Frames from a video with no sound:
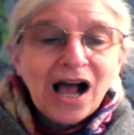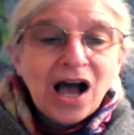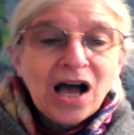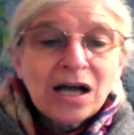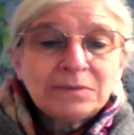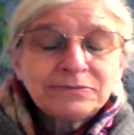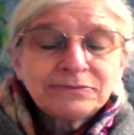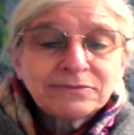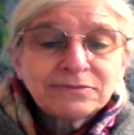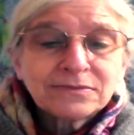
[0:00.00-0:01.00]
Um,
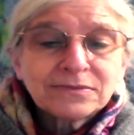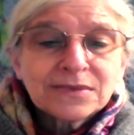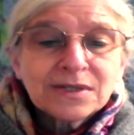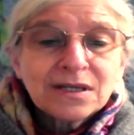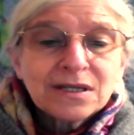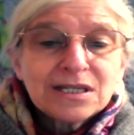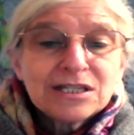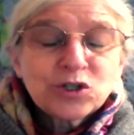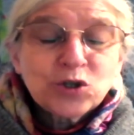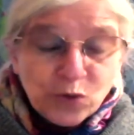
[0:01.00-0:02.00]

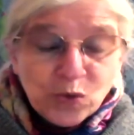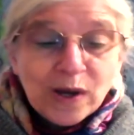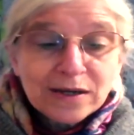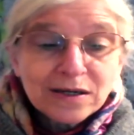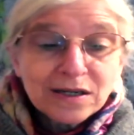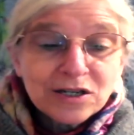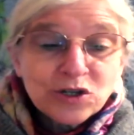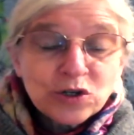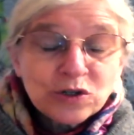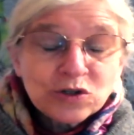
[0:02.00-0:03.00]
so,
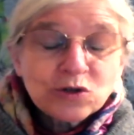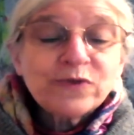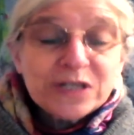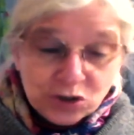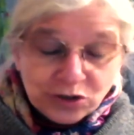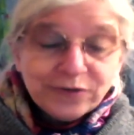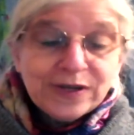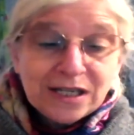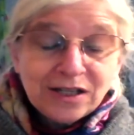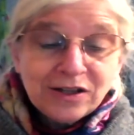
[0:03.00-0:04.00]
So
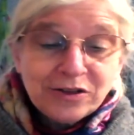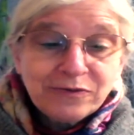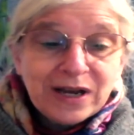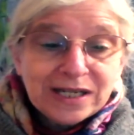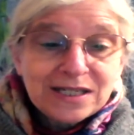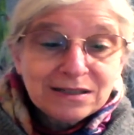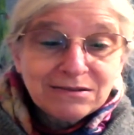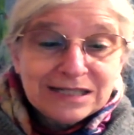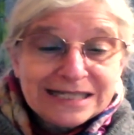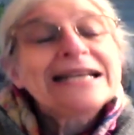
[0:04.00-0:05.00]
reserving the right,
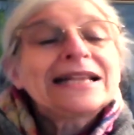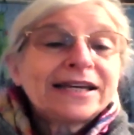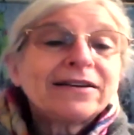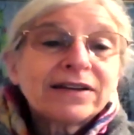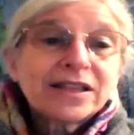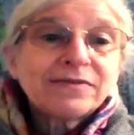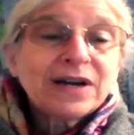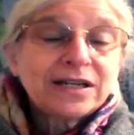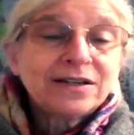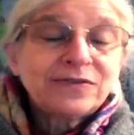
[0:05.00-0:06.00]
declaring the
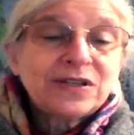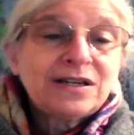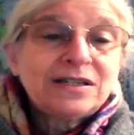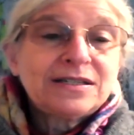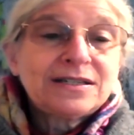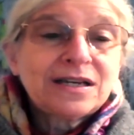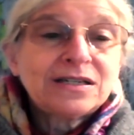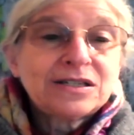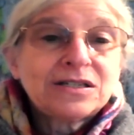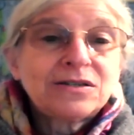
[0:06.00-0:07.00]
right of the United
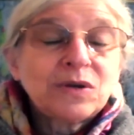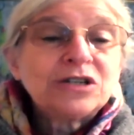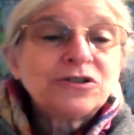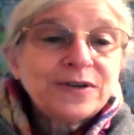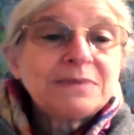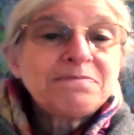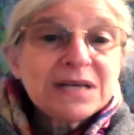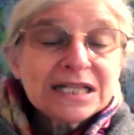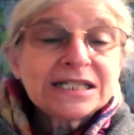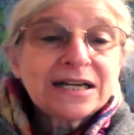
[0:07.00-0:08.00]
States to intervene
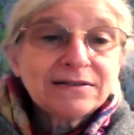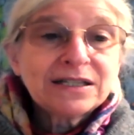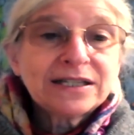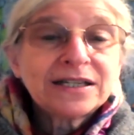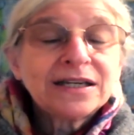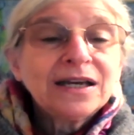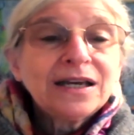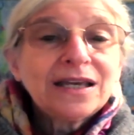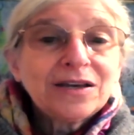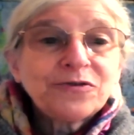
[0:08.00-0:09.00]
militarily
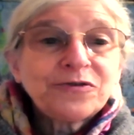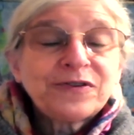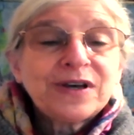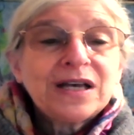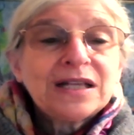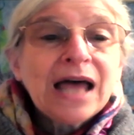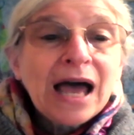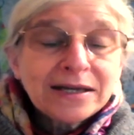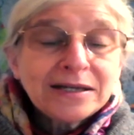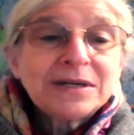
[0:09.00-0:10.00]
if
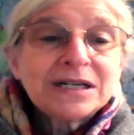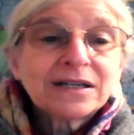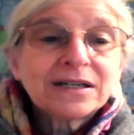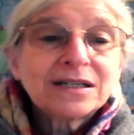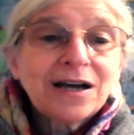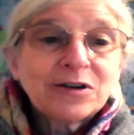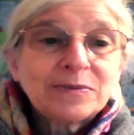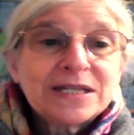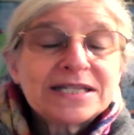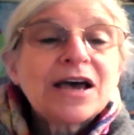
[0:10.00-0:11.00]
Latin American
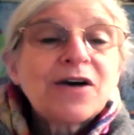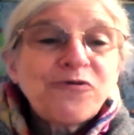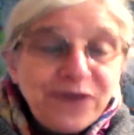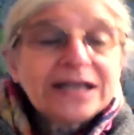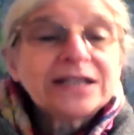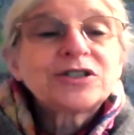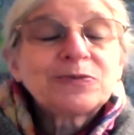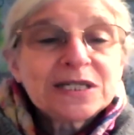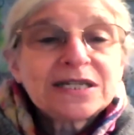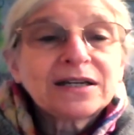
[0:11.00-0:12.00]
governments failed to
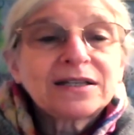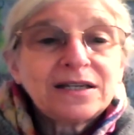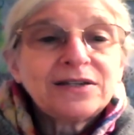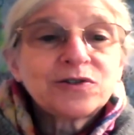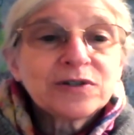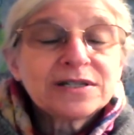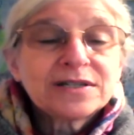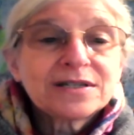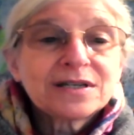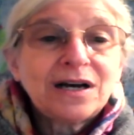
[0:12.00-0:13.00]
protect the
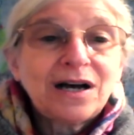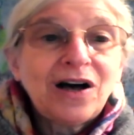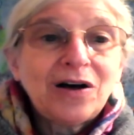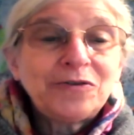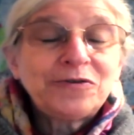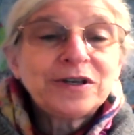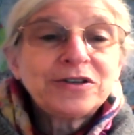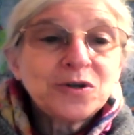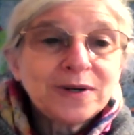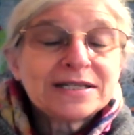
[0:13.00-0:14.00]
interests of
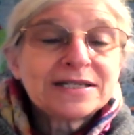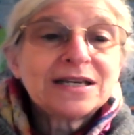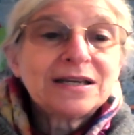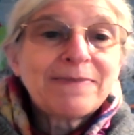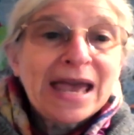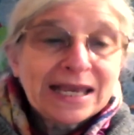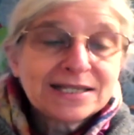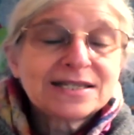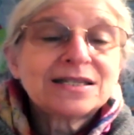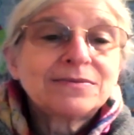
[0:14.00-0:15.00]
U S banks